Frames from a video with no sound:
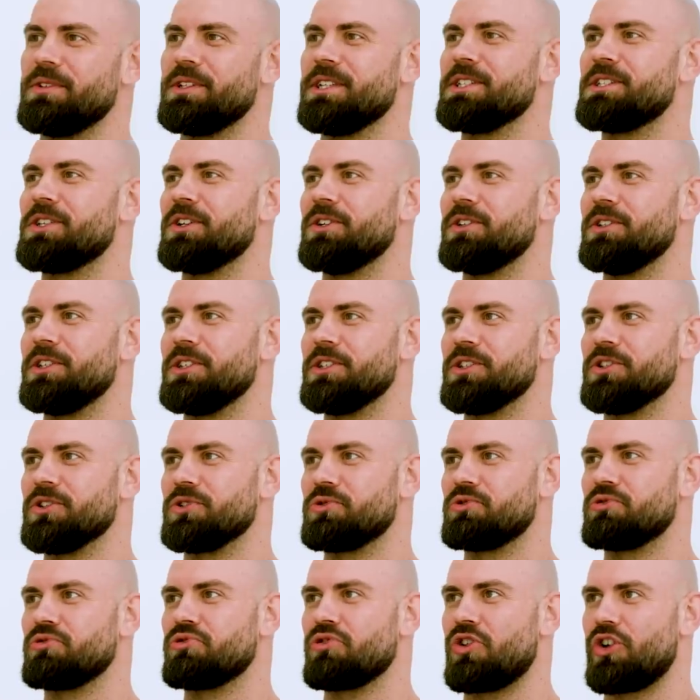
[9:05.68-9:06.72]
and it turned into
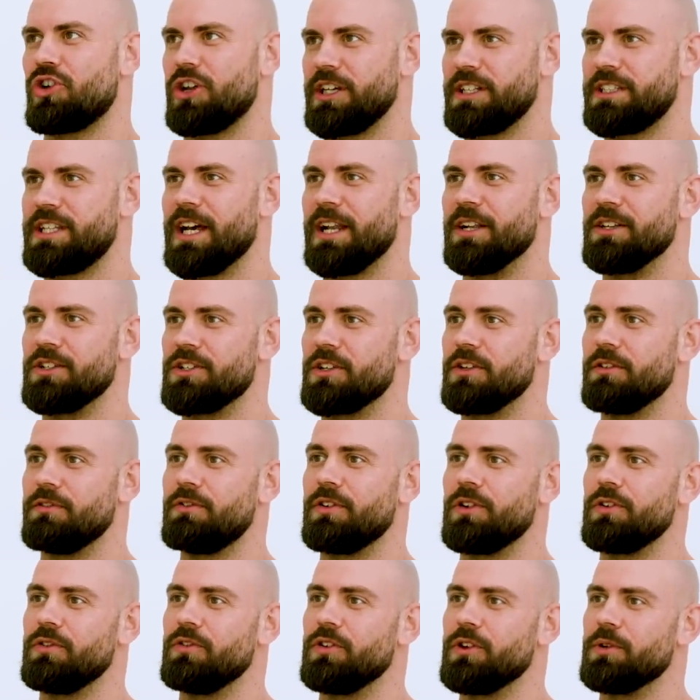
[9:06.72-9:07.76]
chronic telogen
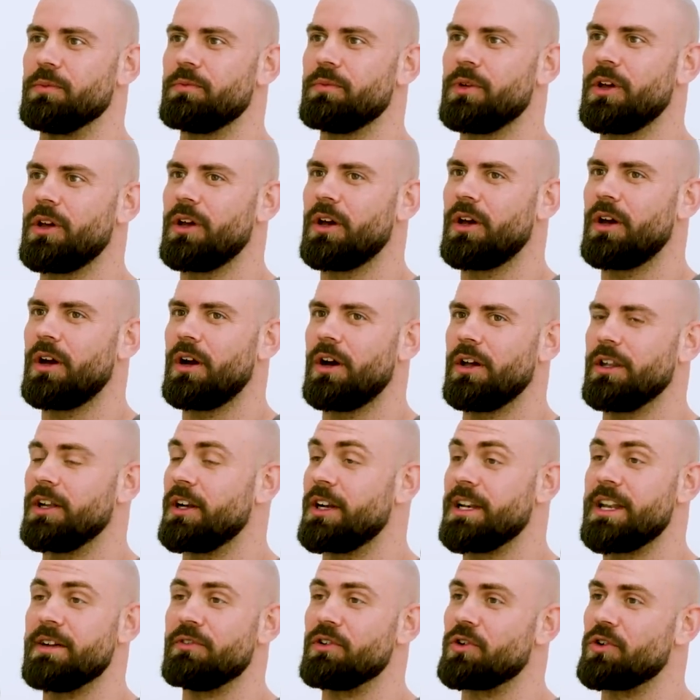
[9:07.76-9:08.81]
effluvium. And then I
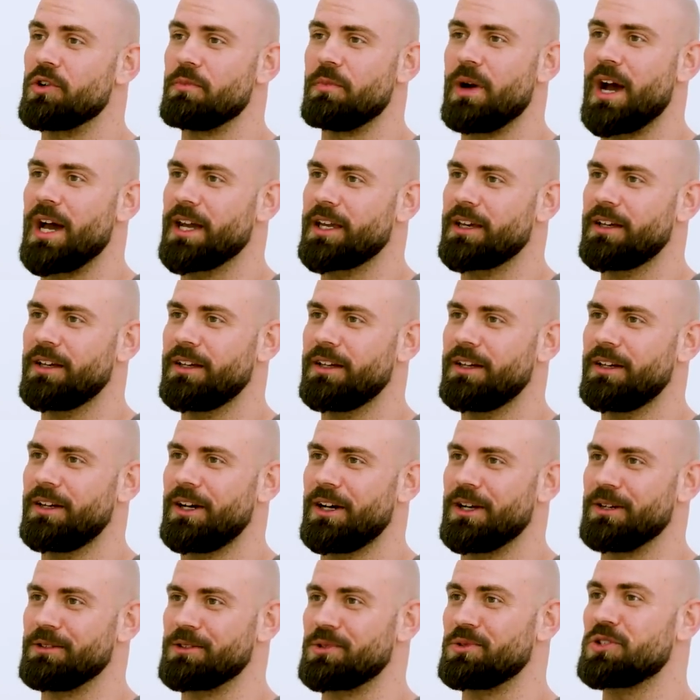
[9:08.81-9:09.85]
never got it back.
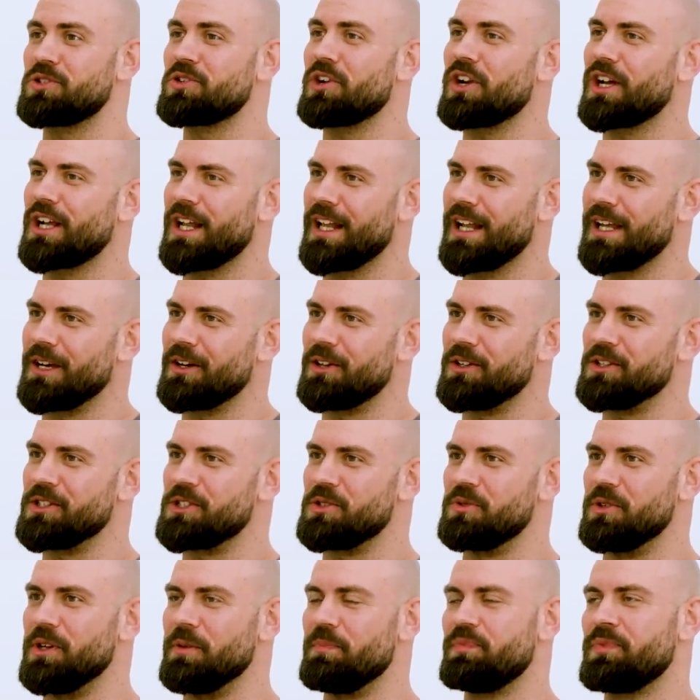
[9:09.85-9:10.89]
And I was always trying to cling on
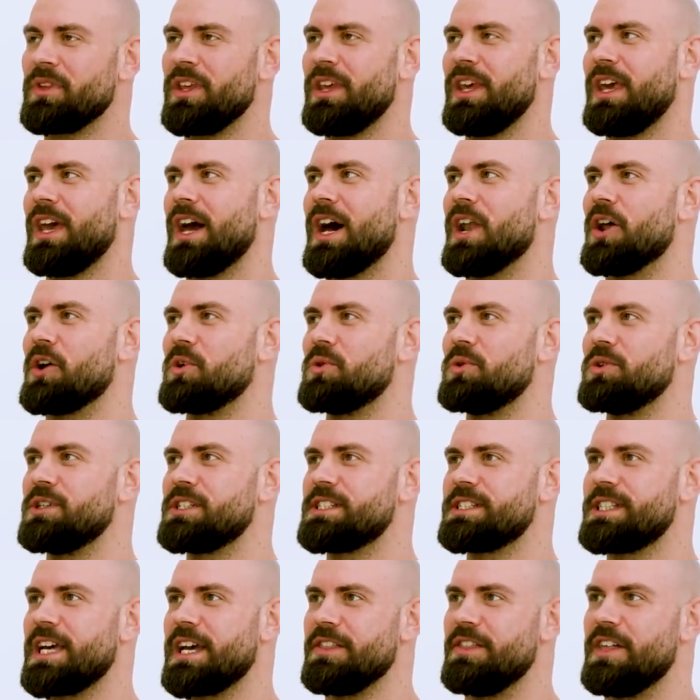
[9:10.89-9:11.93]
to it. And I always
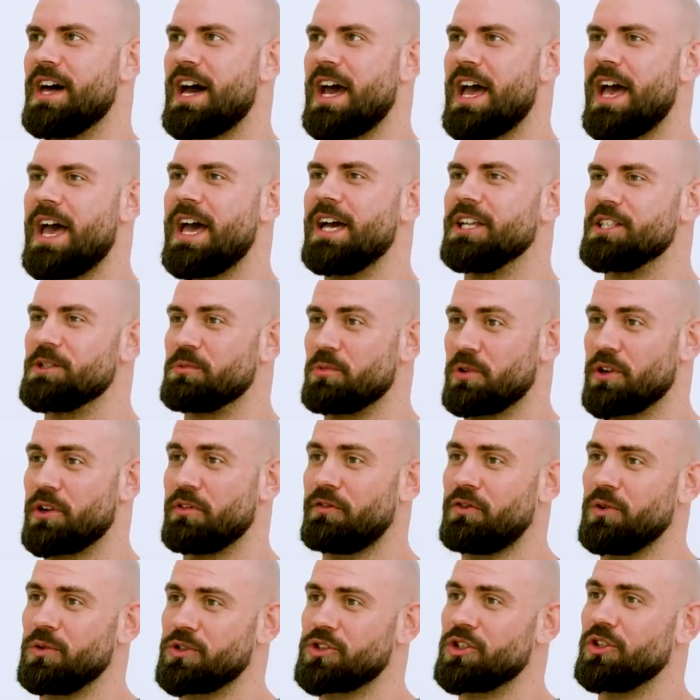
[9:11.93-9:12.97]
say that hair, to bring a
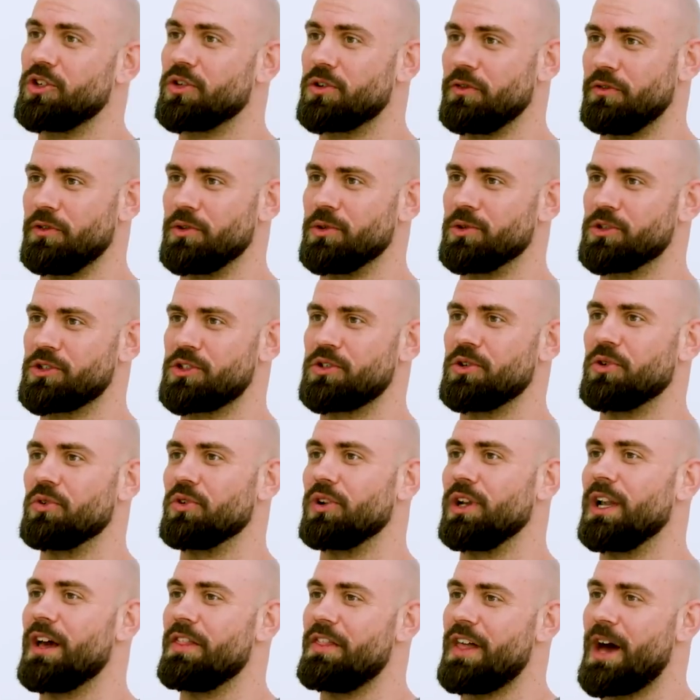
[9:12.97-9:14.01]
full circle for your story,
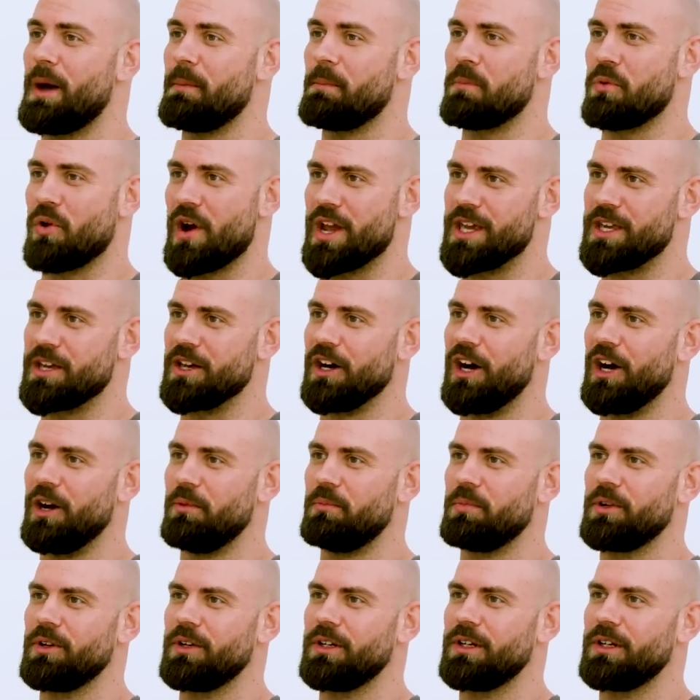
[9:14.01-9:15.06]
like that breakup